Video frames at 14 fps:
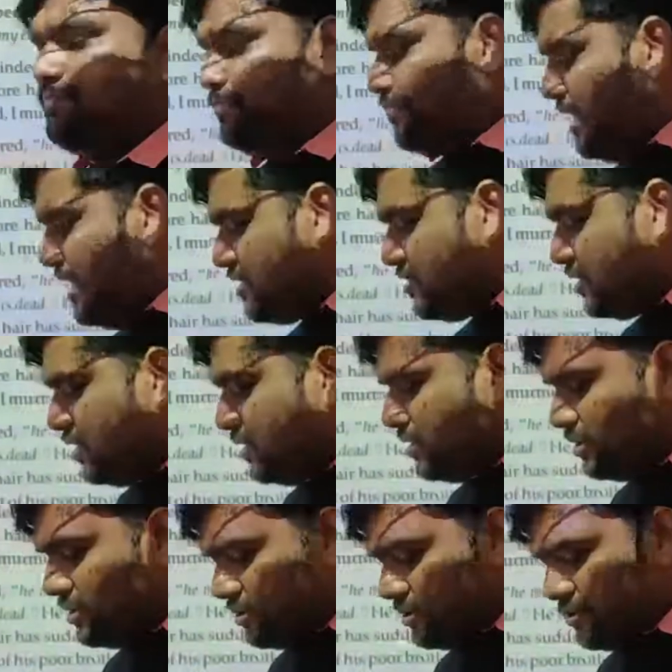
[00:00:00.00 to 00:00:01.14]
pressed
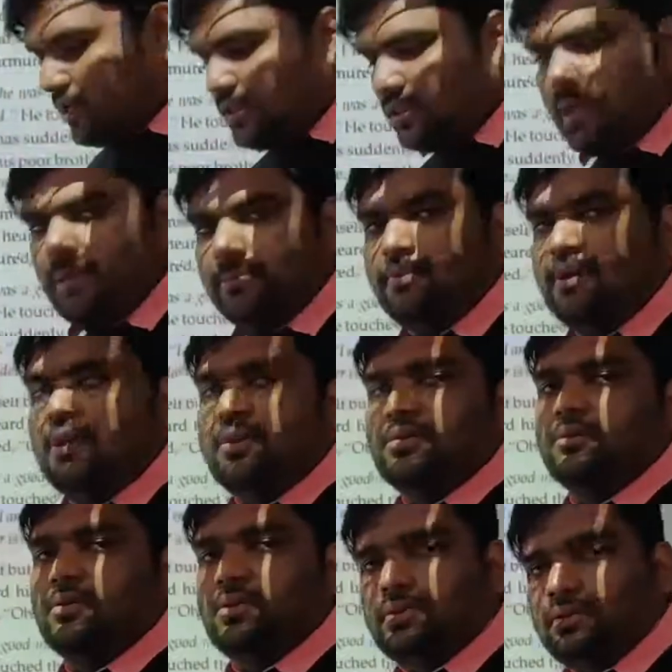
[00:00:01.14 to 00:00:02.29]
the thumb
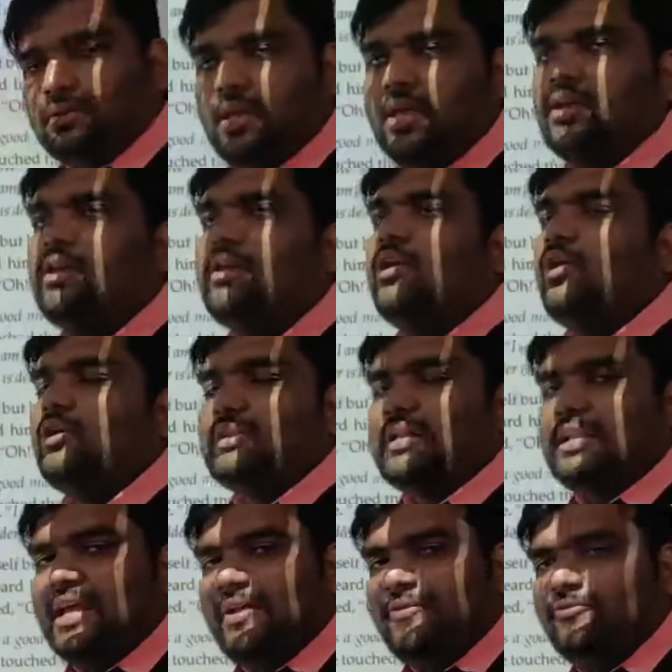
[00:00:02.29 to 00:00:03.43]
there on the
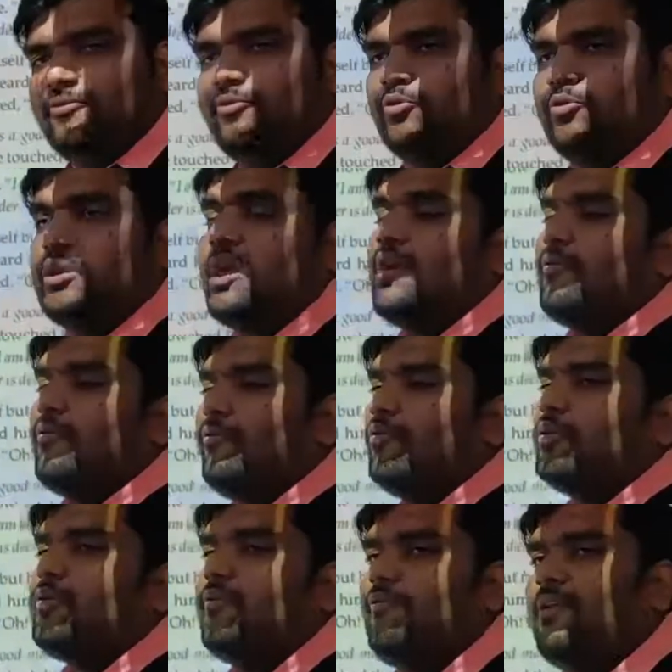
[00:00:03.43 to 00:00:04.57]
left
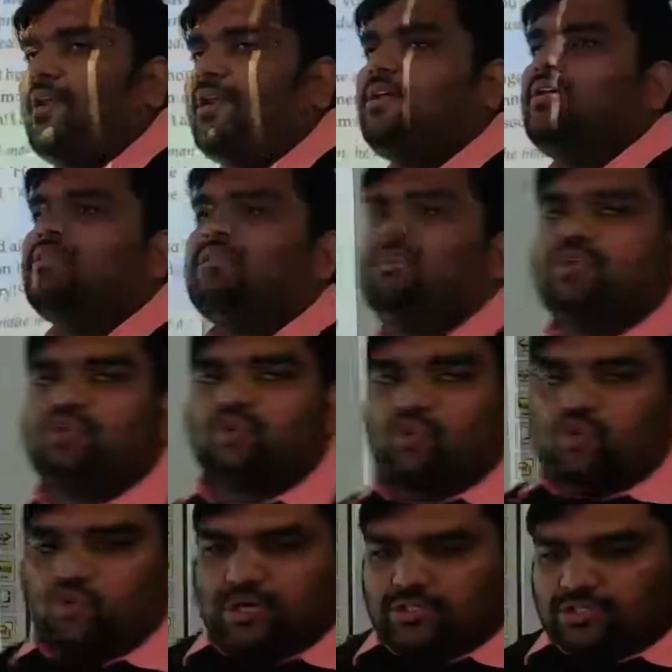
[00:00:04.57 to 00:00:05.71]
foot where the shoe
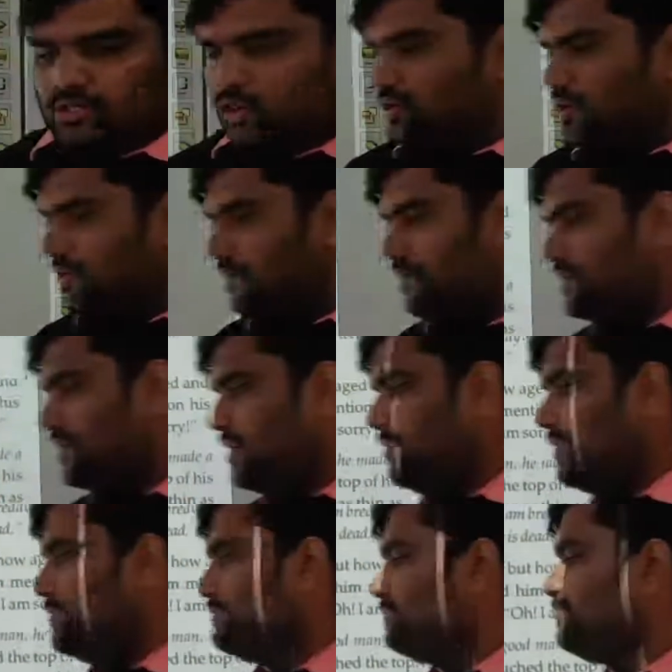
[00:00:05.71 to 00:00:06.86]
was not
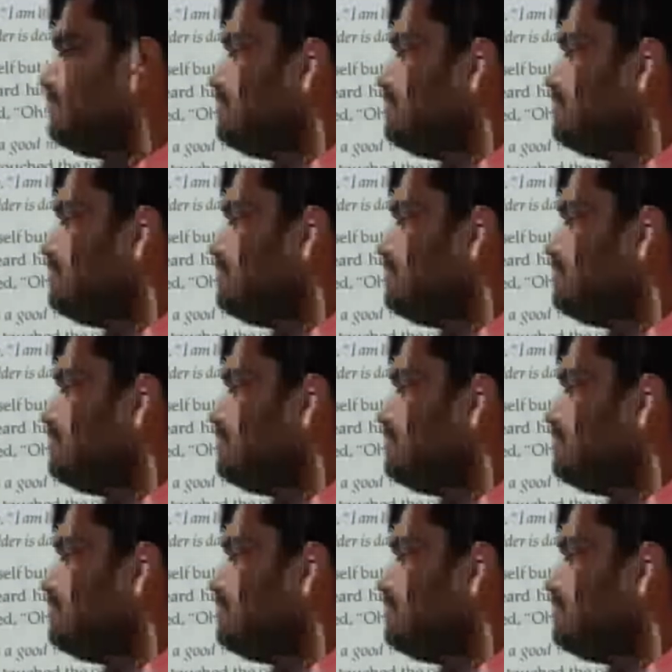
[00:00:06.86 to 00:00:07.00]
comfortable.